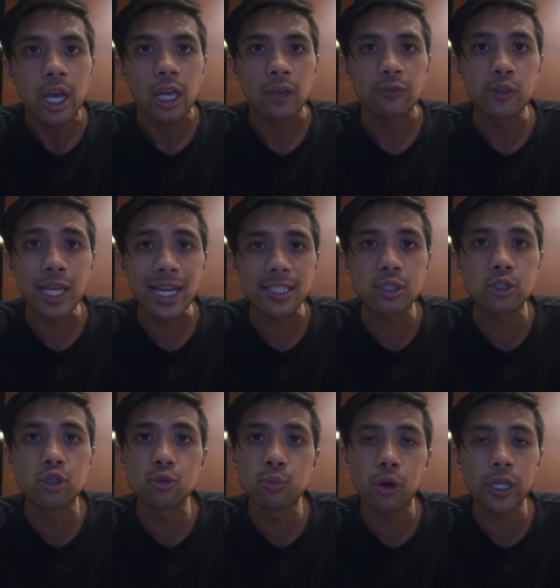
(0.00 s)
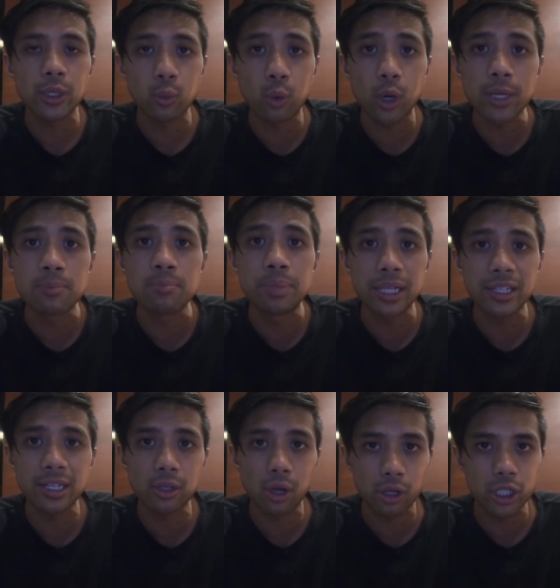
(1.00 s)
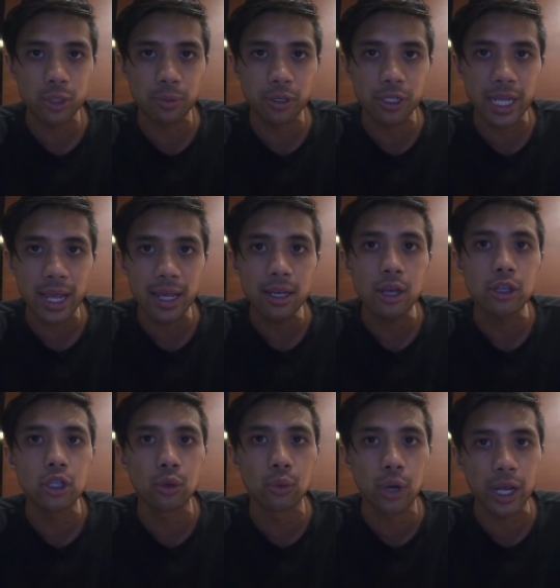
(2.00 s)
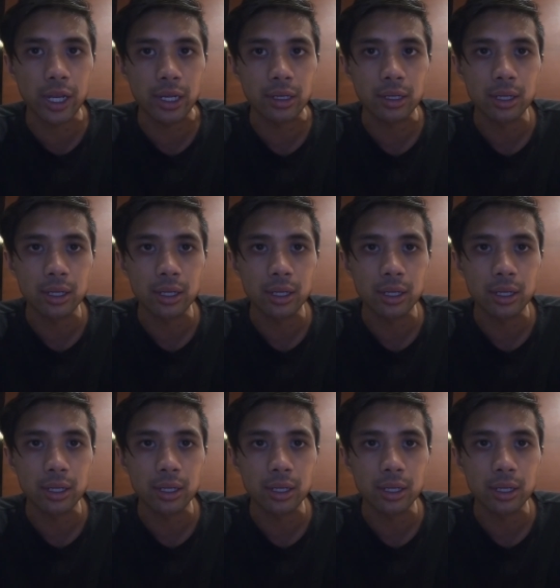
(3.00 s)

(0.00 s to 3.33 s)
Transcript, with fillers: If you guessed two point one billion dollars per day, you're right.